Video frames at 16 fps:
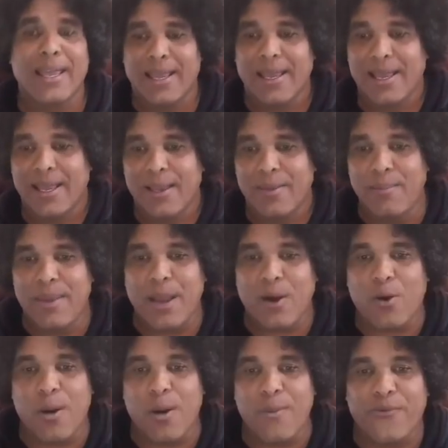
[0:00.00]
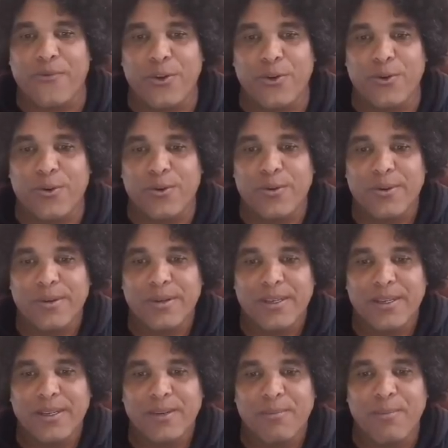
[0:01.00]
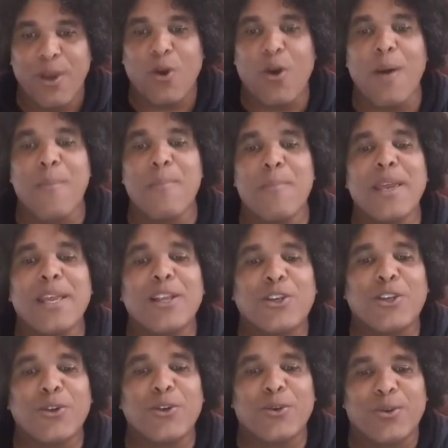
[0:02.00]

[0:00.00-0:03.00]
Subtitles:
Me a come for you. Me a come meet you.